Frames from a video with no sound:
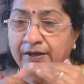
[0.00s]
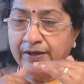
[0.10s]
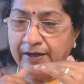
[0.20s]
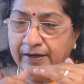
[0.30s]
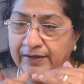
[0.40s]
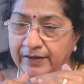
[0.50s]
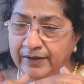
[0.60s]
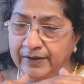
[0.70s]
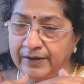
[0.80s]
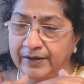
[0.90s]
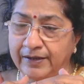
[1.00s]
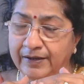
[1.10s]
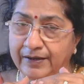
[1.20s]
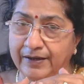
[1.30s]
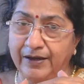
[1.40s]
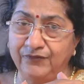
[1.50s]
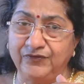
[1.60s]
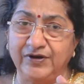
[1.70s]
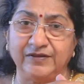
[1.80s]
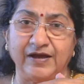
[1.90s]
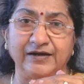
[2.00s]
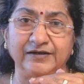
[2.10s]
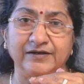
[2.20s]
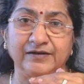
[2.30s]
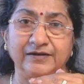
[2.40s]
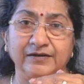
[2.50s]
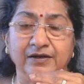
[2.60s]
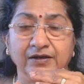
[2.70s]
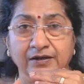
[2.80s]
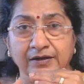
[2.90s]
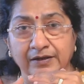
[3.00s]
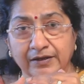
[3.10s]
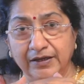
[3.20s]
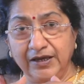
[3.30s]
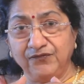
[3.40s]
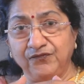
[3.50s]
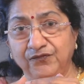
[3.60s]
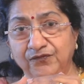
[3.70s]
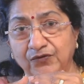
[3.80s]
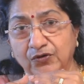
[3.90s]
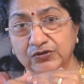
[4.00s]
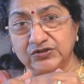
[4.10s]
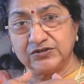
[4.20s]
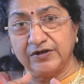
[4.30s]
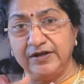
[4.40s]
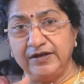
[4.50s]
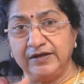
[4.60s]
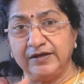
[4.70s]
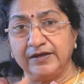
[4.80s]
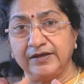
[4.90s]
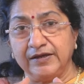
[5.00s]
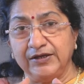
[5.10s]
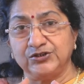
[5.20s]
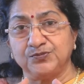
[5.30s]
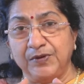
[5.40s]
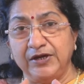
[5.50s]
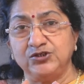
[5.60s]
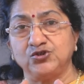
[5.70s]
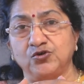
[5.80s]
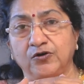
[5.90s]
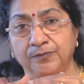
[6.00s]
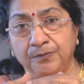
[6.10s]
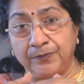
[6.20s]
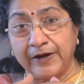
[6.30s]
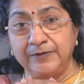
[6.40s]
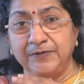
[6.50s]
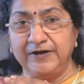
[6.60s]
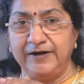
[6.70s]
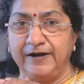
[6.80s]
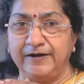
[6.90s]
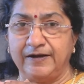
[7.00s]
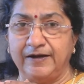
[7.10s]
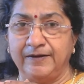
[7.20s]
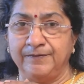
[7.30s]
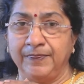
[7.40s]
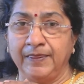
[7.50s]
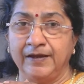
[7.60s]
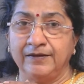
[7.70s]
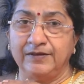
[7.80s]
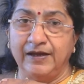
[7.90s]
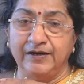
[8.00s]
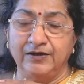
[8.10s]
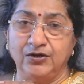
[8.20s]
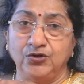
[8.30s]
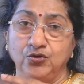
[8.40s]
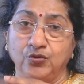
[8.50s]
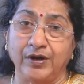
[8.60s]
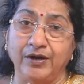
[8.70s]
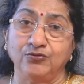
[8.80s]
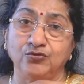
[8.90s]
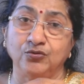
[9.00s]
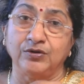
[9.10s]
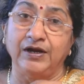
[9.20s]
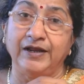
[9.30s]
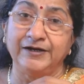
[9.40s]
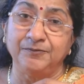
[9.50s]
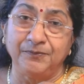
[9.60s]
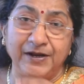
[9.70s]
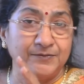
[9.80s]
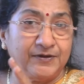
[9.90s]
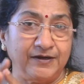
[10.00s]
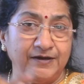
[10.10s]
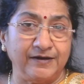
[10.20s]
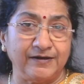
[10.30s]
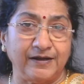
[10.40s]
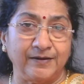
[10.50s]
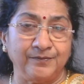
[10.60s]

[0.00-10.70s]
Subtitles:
And after that, if your study is based on primary data, then you have to collect primary data.